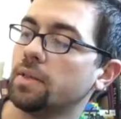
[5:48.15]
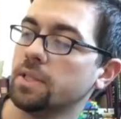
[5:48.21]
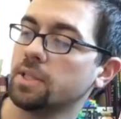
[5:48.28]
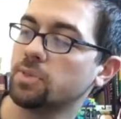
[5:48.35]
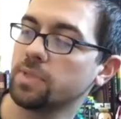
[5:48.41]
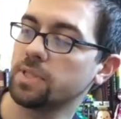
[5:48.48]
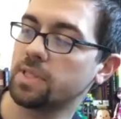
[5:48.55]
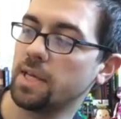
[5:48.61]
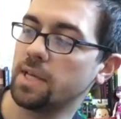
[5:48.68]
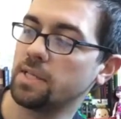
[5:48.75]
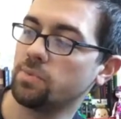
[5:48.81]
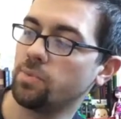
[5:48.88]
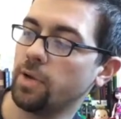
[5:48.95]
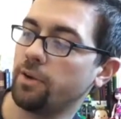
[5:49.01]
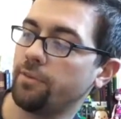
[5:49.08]
this one
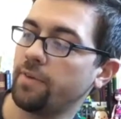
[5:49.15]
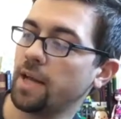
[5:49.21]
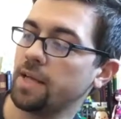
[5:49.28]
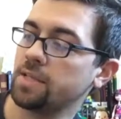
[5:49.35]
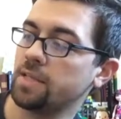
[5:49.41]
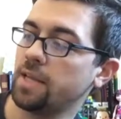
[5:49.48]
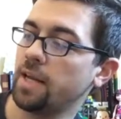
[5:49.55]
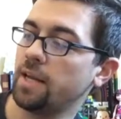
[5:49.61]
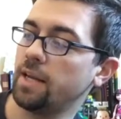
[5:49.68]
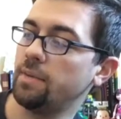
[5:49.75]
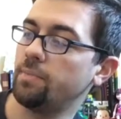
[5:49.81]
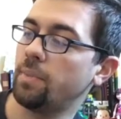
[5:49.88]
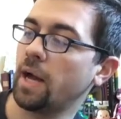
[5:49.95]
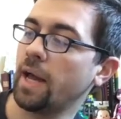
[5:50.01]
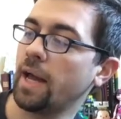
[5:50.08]
says, "We are
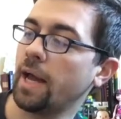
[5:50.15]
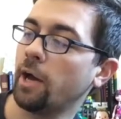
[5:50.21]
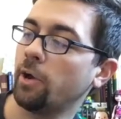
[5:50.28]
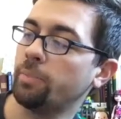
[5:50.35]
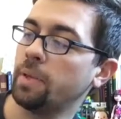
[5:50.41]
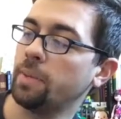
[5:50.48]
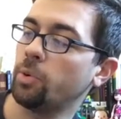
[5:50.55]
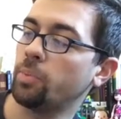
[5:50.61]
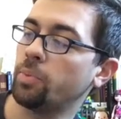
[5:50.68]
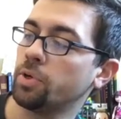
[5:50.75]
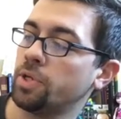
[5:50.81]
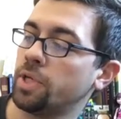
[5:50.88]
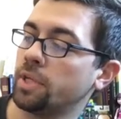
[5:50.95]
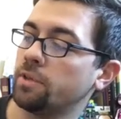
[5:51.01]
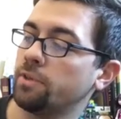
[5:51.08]
fascinated by how people
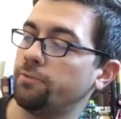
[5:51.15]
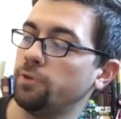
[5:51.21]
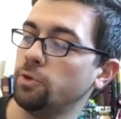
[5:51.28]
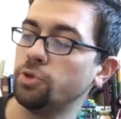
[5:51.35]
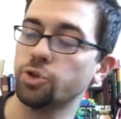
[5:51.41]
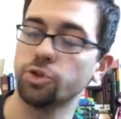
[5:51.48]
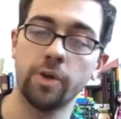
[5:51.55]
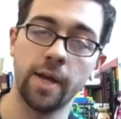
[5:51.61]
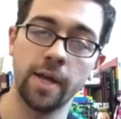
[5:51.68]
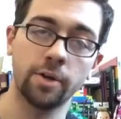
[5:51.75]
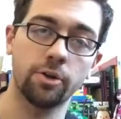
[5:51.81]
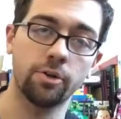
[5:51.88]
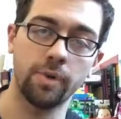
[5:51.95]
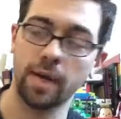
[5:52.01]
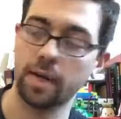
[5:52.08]
predict the future
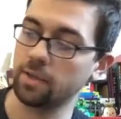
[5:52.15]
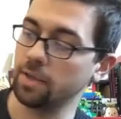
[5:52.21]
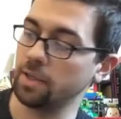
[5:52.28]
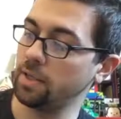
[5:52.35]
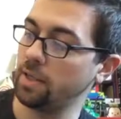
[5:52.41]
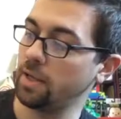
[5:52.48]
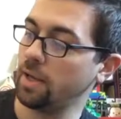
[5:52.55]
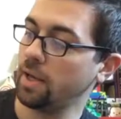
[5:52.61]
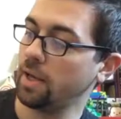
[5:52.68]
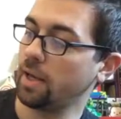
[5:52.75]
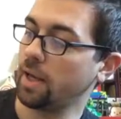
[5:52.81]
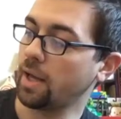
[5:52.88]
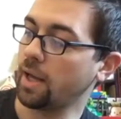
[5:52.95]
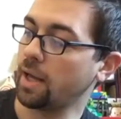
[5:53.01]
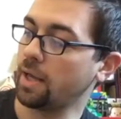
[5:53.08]
incorrectly."
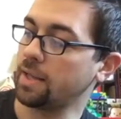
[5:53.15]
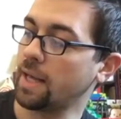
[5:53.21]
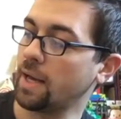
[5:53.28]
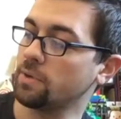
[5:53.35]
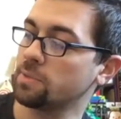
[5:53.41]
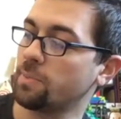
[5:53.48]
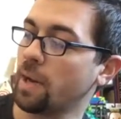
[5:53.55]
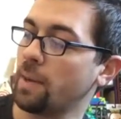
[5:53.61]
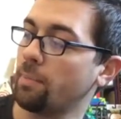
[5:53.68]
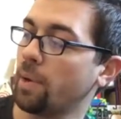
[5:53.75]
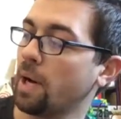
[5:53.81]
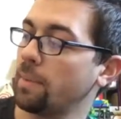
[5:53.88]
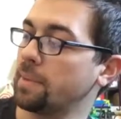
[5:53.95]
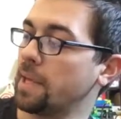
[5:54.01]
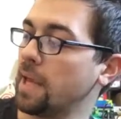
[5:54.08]
And that was by
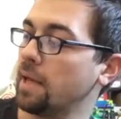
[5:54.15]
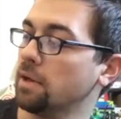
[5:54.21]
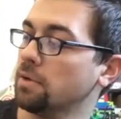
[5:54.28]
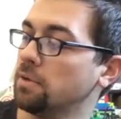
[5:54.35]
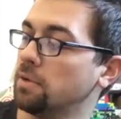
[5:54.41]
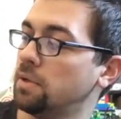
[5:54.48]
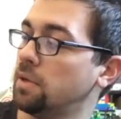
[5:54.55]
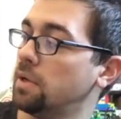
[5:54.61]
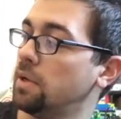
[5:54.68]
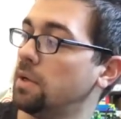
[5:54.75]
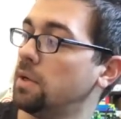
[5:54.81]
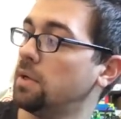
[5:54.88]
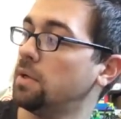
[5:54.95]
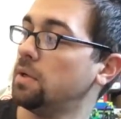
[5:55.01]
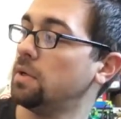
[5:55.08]
Bob Gale.
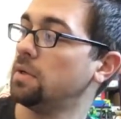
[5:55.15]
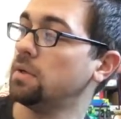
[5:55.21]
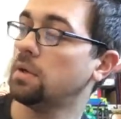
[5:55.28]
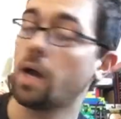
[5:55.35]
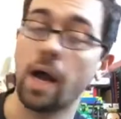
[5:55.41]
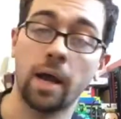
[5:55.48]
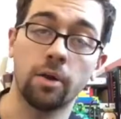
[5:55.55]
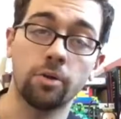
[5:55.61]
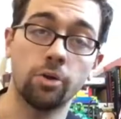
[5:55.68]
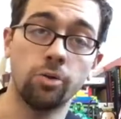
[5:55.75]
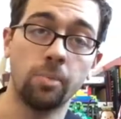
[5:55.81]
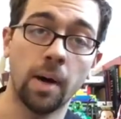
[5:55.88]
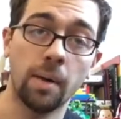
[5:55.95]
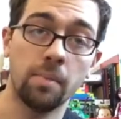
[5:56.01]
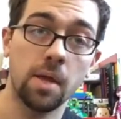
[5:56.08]
I don't know
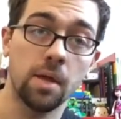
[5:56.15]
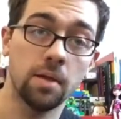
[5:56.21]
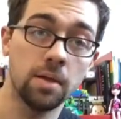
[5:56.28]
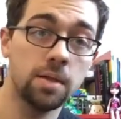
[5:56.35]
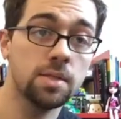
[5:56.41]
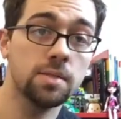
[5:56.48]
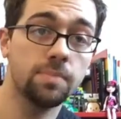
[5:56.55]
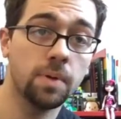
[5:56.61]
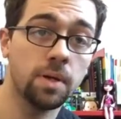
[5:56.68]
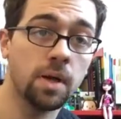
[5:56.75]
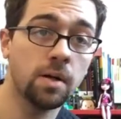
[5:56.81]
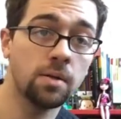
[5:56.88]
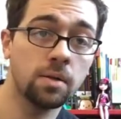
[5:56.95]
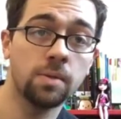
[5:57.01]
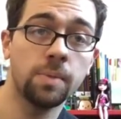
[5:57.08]
who Bob Gale is,
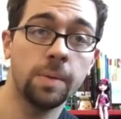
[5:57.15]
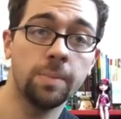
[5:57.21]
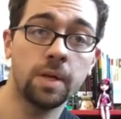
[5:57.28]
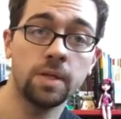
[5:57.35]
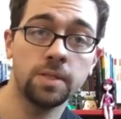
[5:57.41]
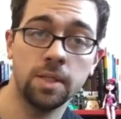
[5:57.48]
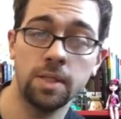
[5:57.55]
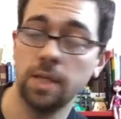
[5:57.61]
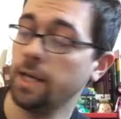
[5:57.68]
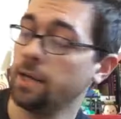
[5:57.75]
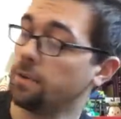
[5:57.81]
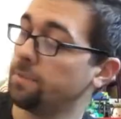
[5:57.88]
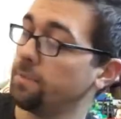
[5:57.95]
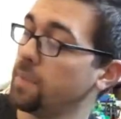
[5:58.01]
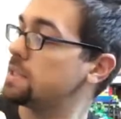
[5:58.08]
but I'll look him up and I'll tell you
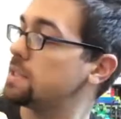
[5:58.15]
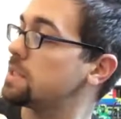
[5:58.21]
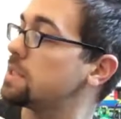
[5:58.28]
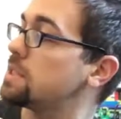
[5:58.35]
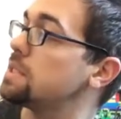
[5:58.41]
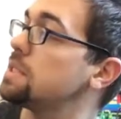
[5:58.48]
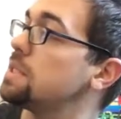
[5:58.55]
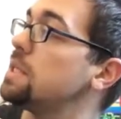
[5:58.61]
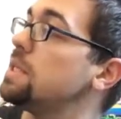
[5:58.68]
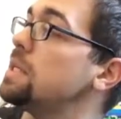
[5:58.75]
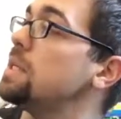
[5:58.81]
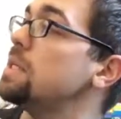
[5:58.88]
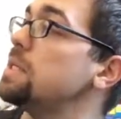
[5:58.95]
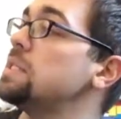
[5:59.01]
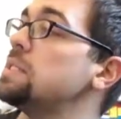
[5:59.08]
later. This
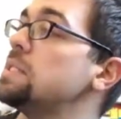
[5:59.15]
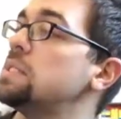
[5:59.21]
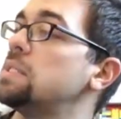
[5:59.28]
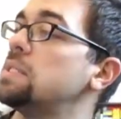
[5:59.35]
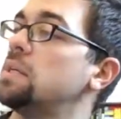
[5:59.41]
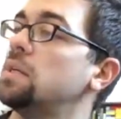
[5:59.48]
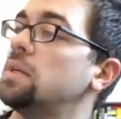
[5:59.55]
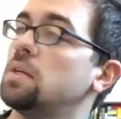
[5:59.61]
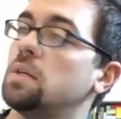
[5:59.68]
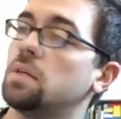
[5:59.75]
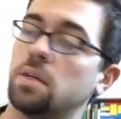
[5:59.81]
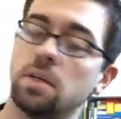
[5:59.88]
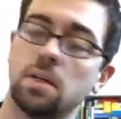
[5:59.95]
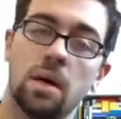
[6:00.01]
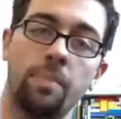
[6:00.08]
is
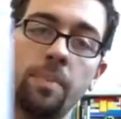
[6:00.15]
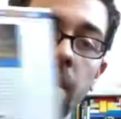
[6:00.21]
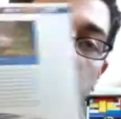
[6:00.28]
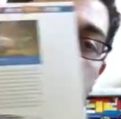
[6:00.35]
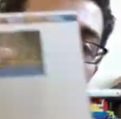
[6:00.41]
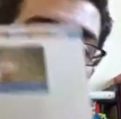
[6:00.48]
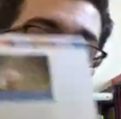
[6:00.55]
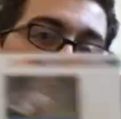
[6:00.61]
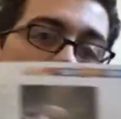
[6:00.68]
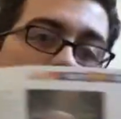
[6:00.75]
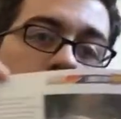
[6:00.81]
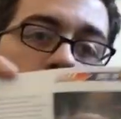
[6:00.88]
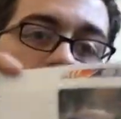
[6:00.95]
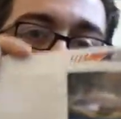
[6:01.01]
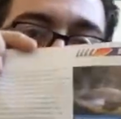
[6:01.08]
a page
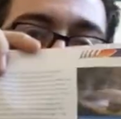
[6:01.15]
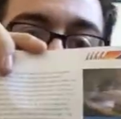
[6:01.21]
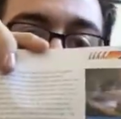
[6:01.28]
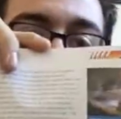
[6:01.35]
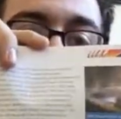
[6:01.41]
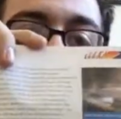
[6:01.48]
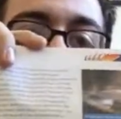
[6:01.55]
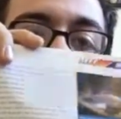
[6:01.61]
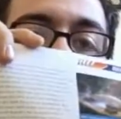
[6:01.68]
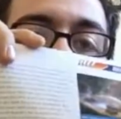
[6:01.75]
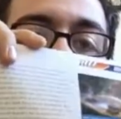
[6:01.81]
about, like, the different